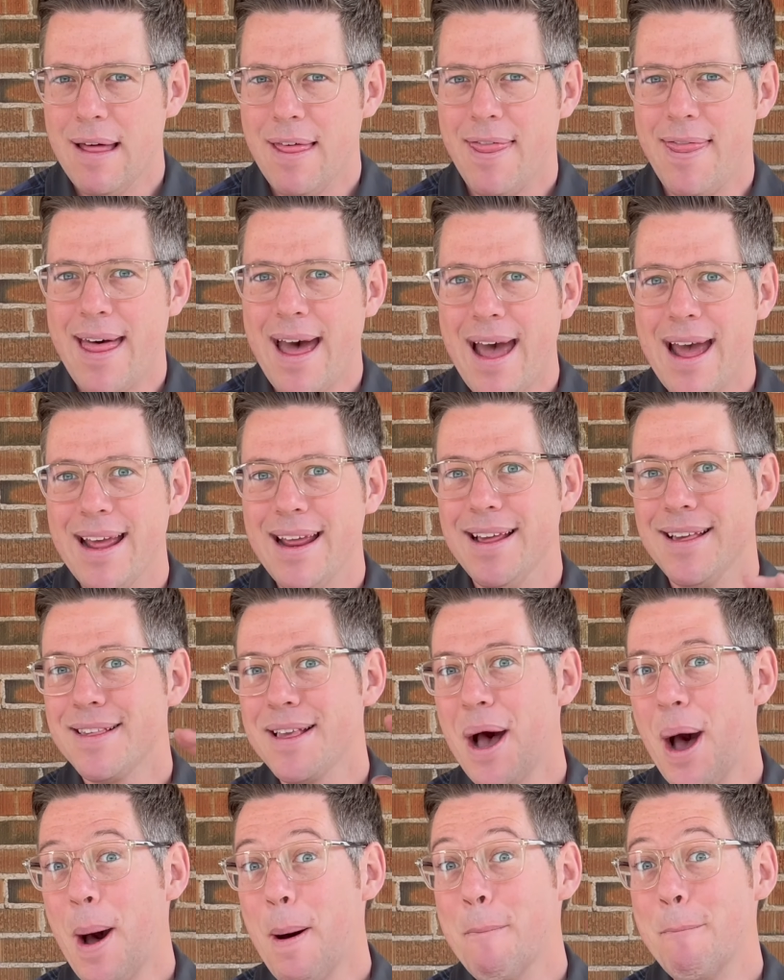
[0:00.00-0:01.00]
That is
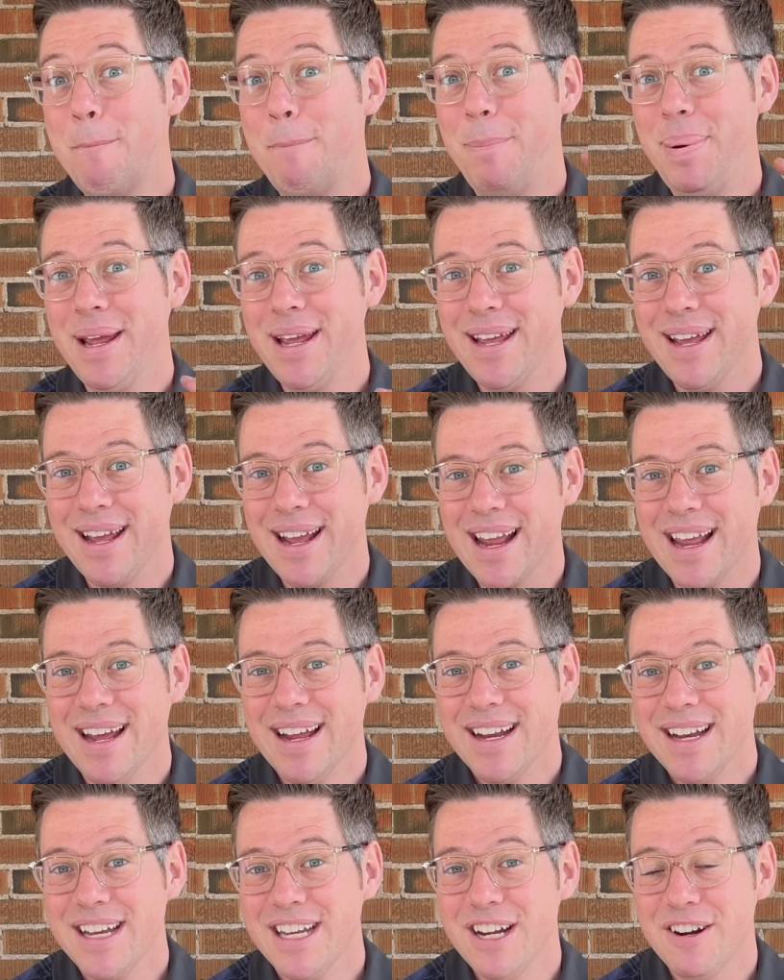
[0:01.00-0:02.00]
a big
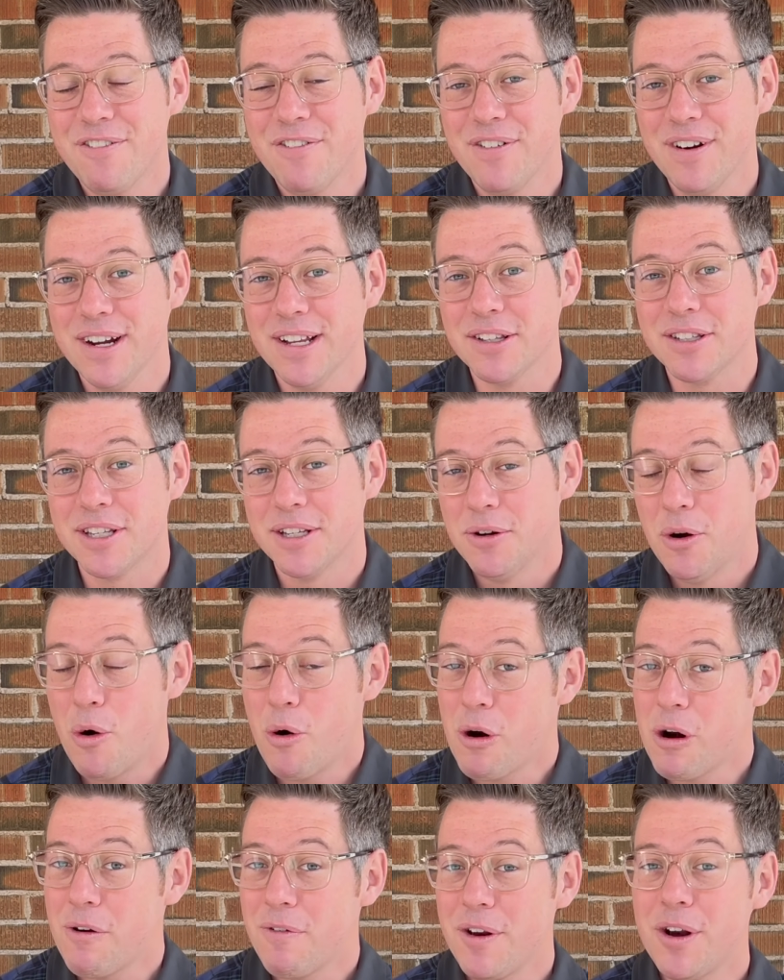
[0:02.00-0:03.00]
difference.
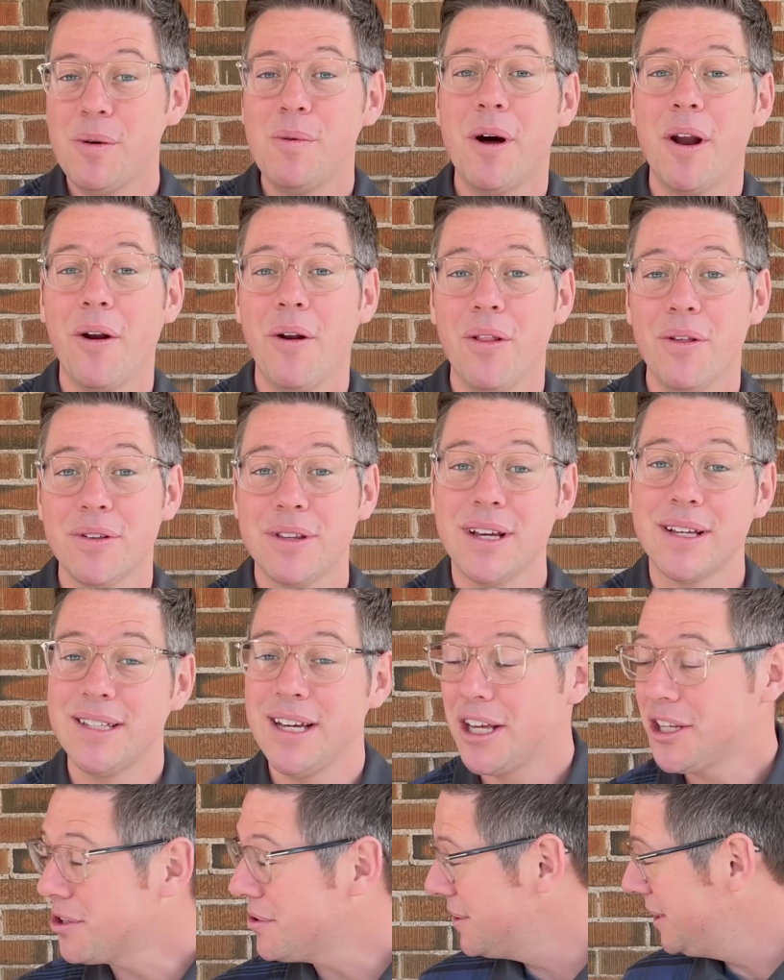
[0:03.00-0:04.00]
Or if you don't want all those
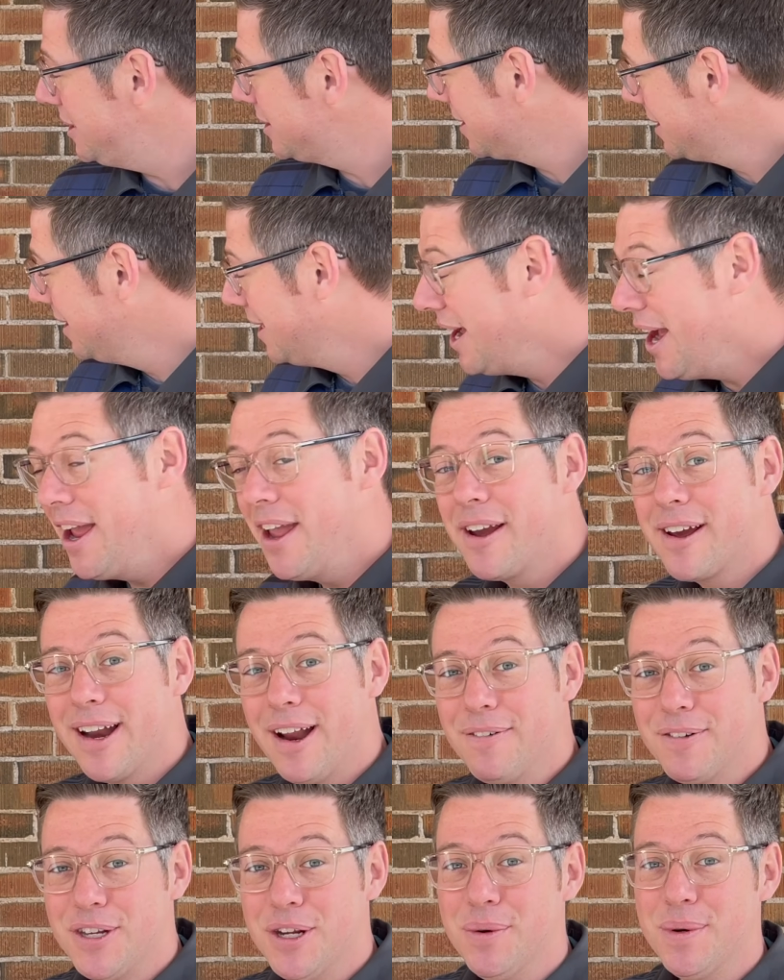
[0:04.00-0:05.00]
accessories, you could
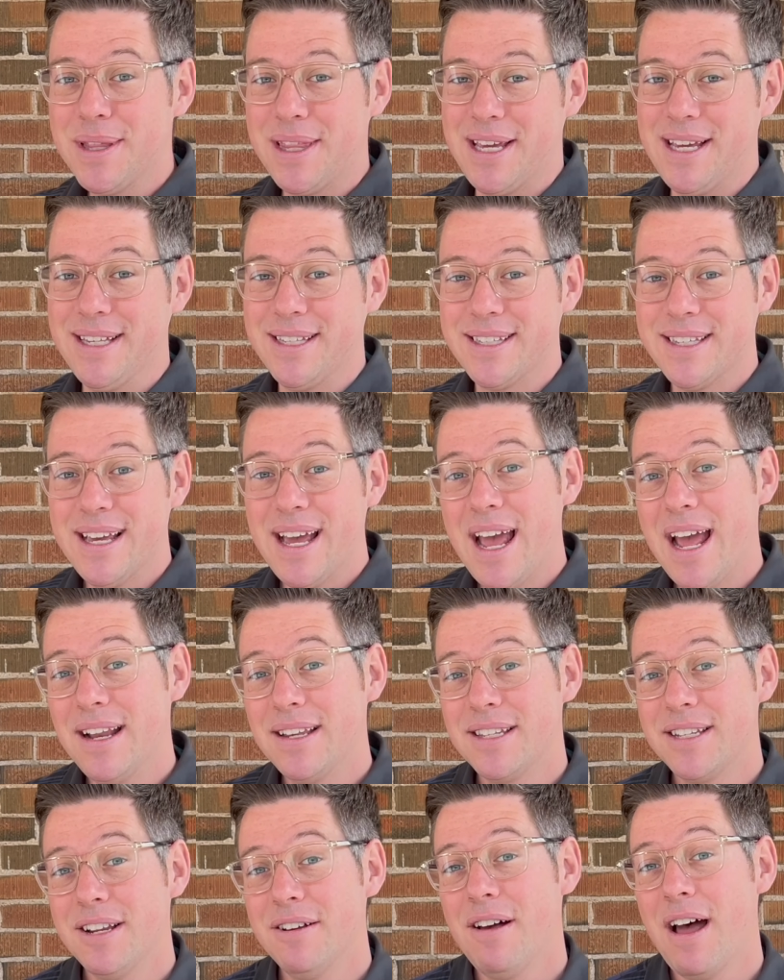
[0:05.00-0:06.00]
have two of these and
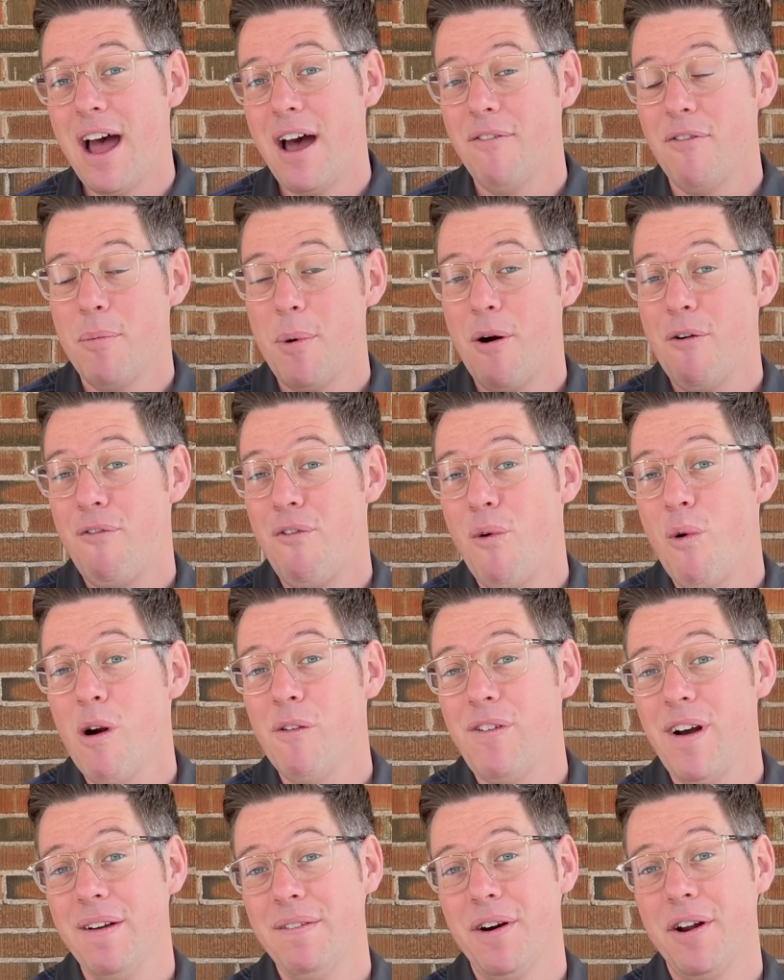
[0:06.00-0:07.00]
still have about $400 or
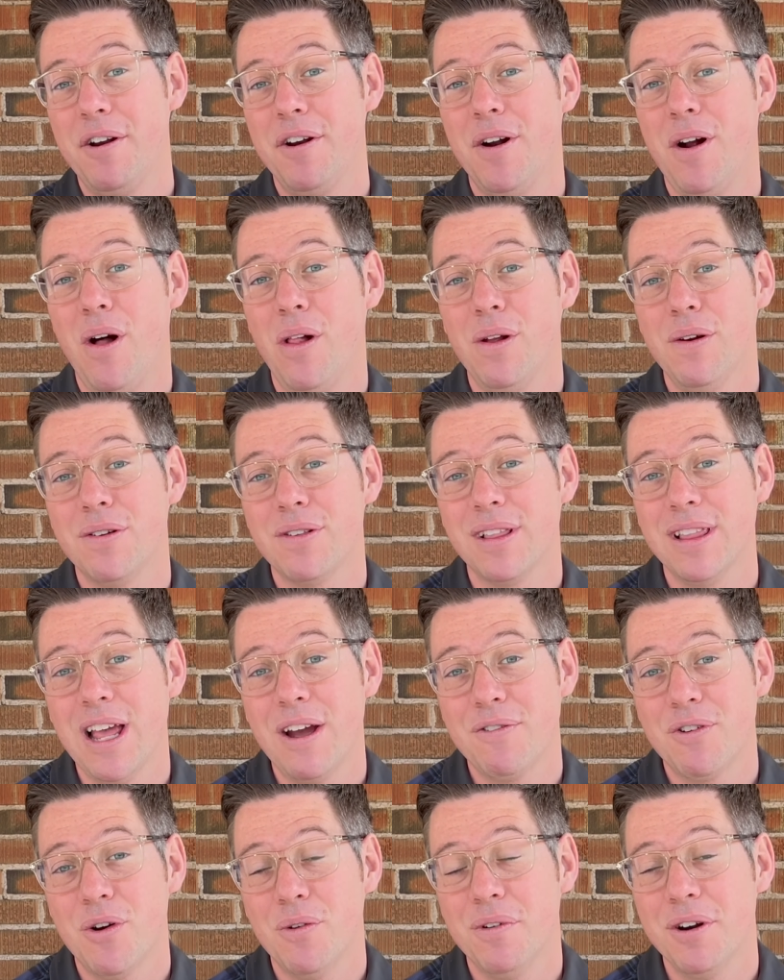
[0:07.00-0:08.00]
$500
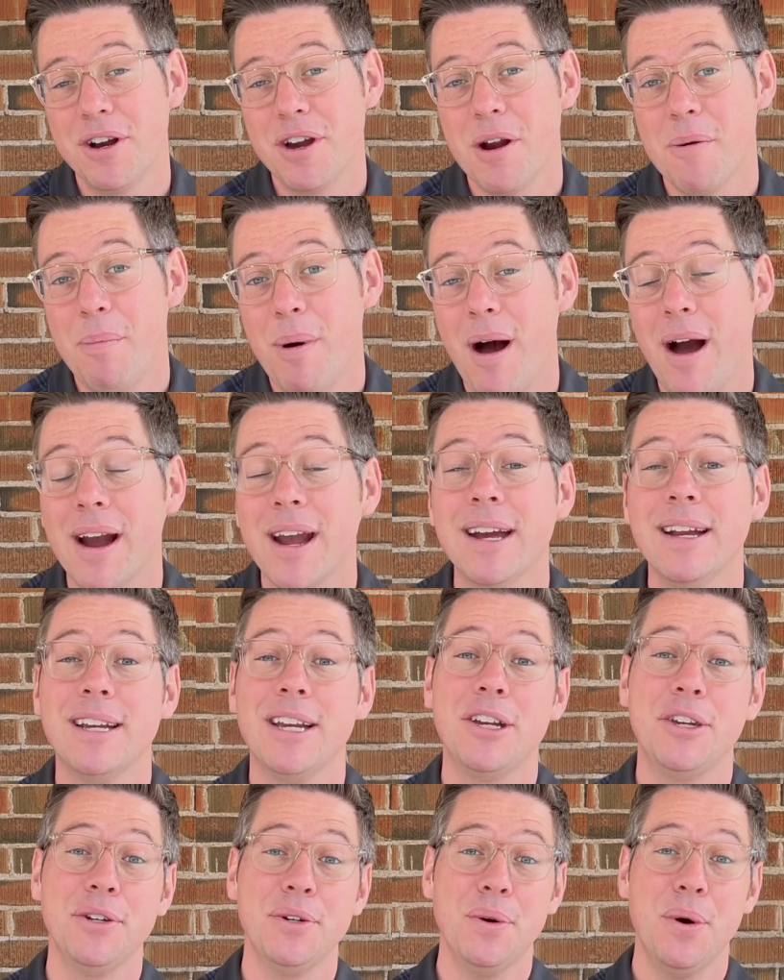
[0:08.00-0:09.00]
left over in your pocket to
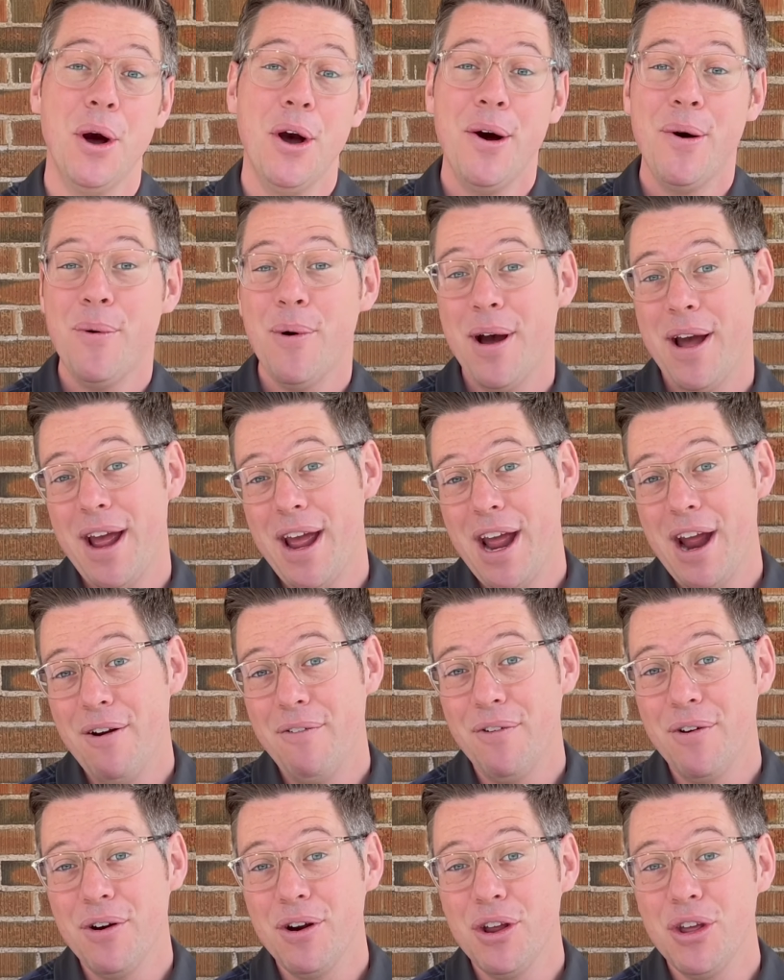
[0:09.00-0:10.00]
do
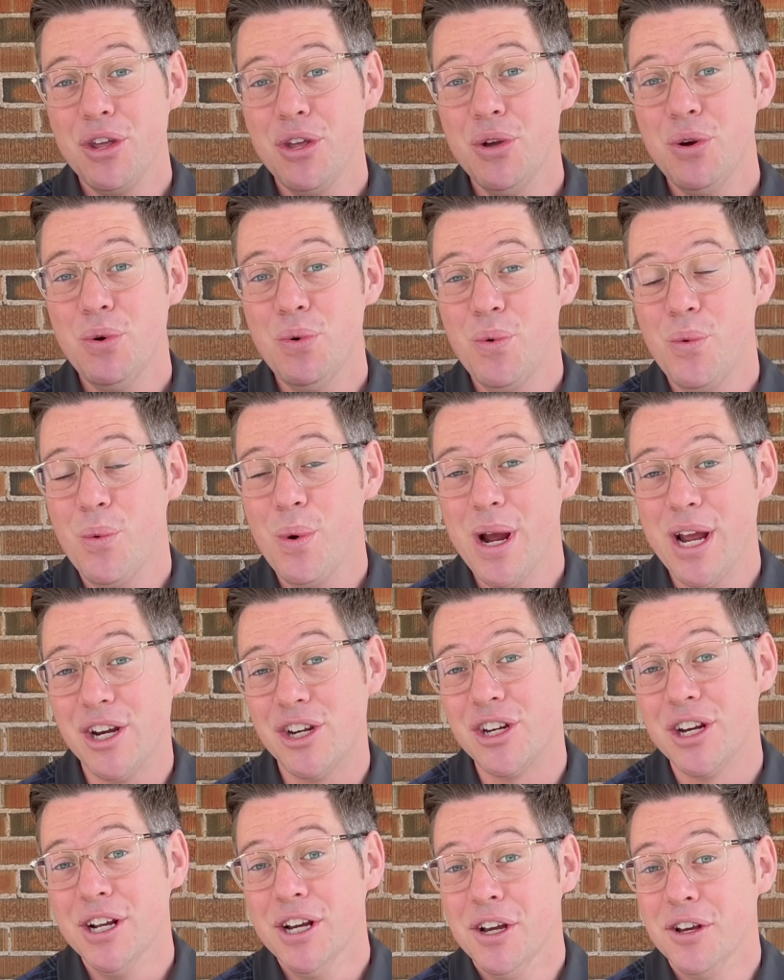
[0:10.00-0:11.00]
whatever you
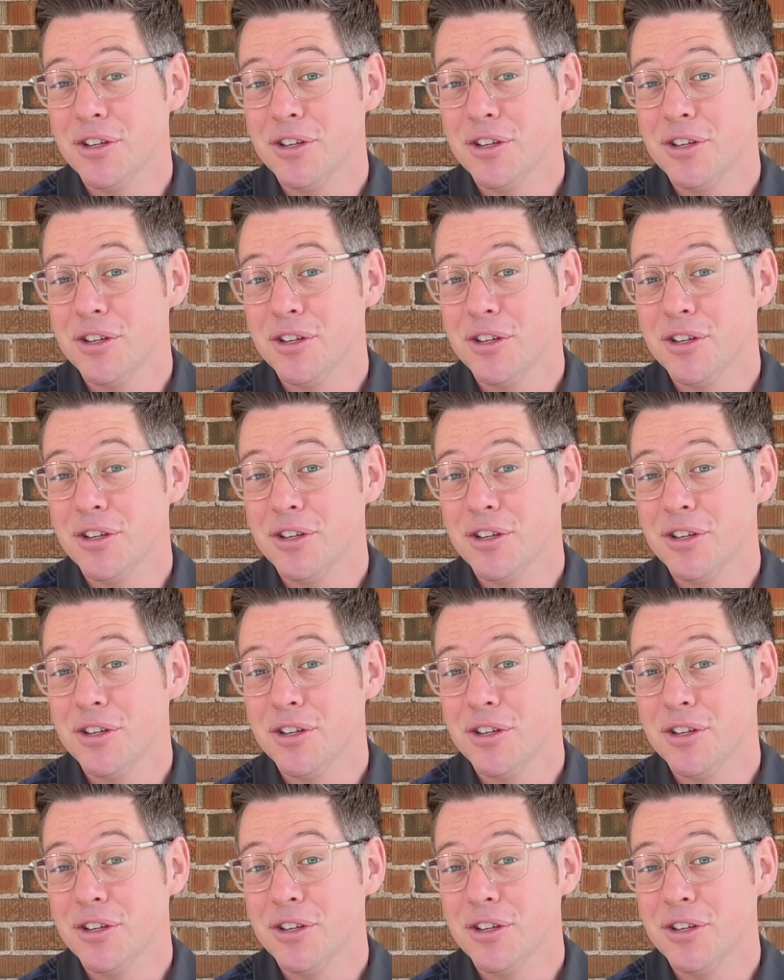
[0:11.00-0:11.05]
wish.